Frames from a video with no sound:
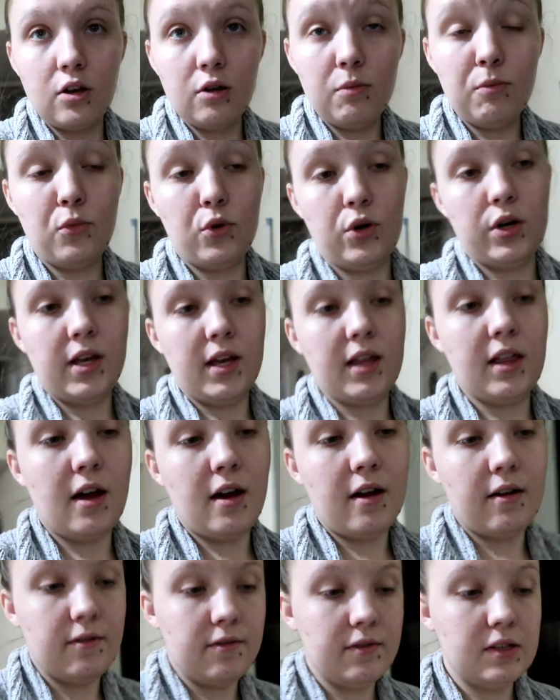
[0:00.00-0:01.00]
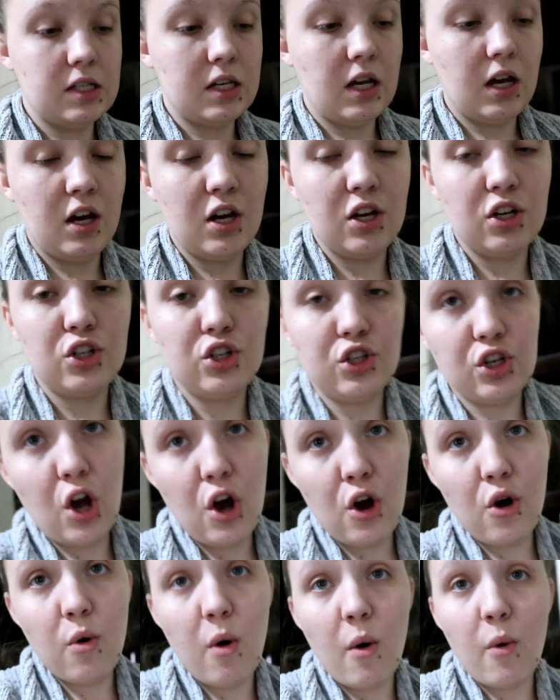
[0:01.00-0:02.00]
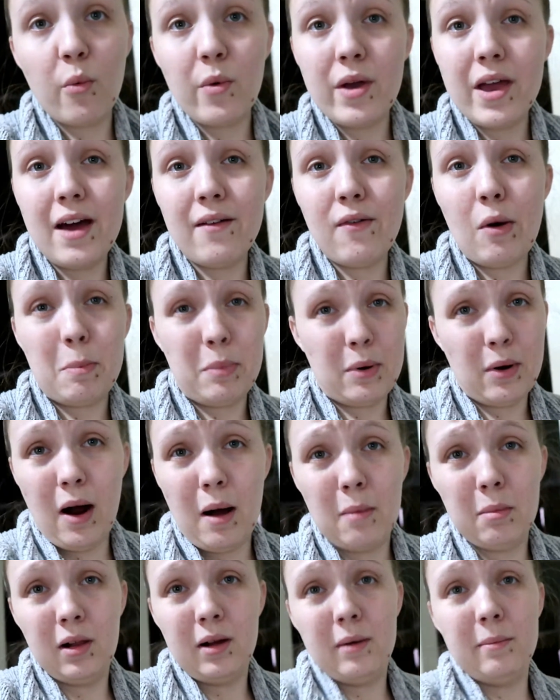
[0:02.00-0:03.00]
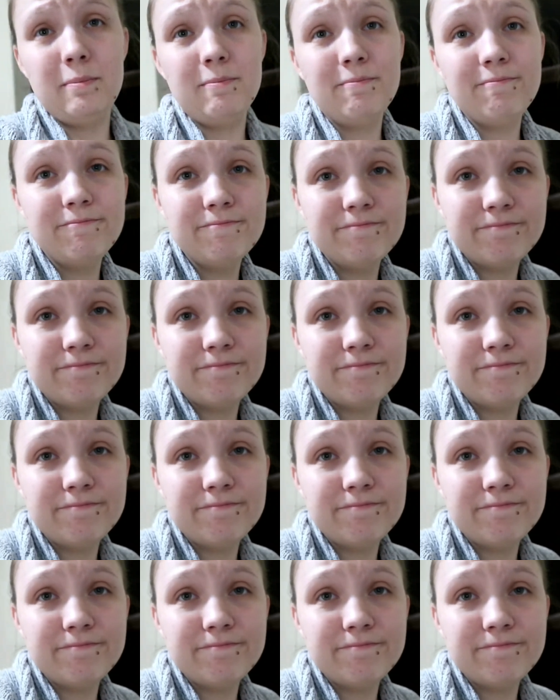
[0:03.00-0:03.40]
Good morning, loves. So we have a problem.